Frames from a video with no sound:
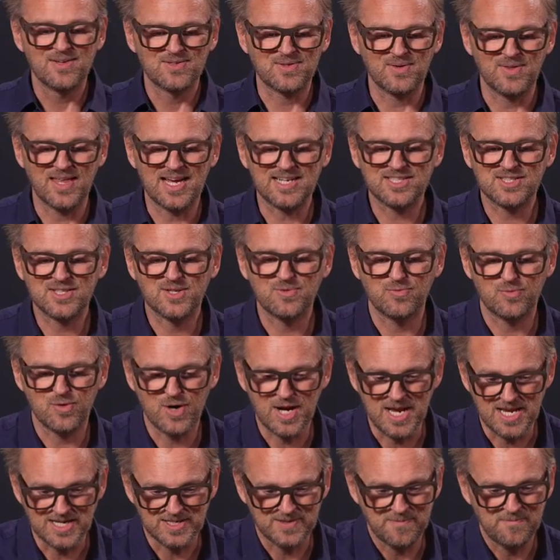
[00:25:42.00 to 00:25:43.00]
so that's
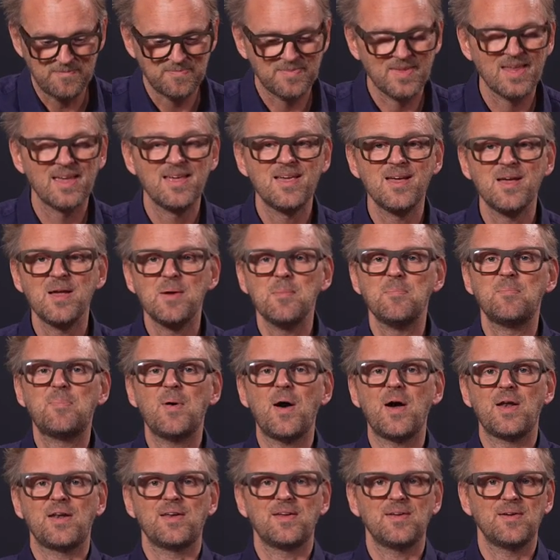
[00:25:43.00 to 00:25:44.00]
great.
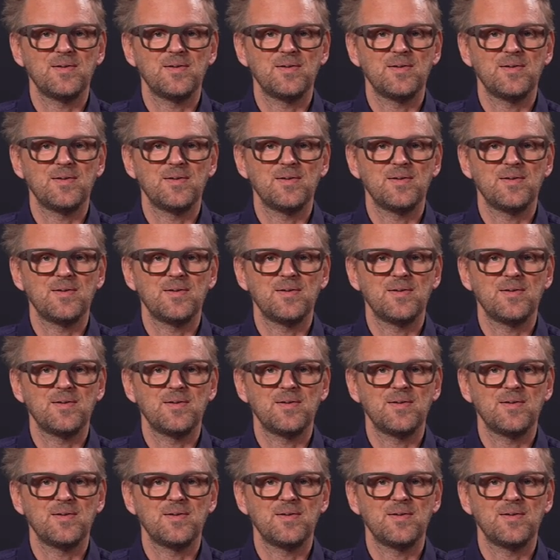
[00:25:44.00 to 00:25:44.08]
But